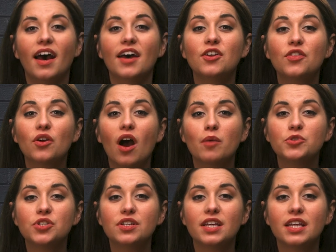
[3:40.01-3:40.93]
Another
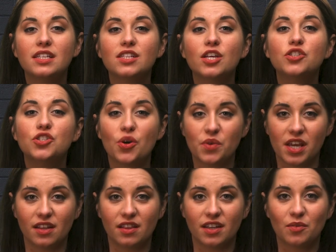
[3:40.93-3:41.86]
option is
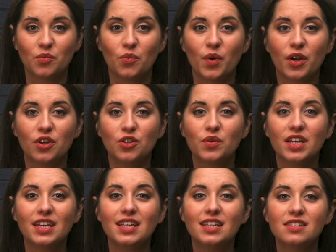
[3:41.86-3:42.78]
Donately, where you
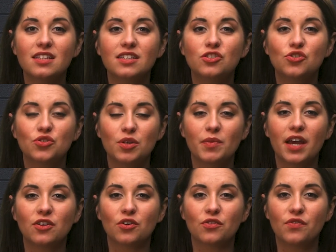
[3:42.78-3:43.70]
can easily
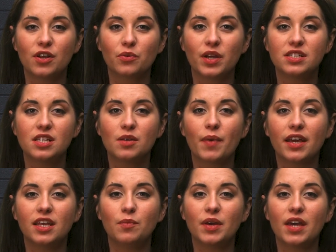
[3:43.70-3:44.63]
streamline your fundraising by
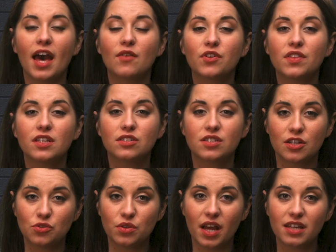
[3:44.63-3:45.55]
keeping everything
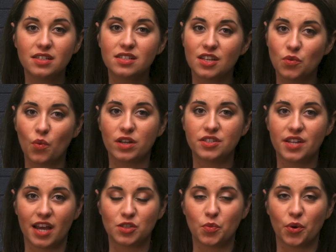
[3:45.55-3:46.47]
centralized in one
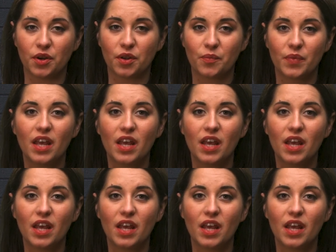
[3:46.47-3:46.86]
dashboard.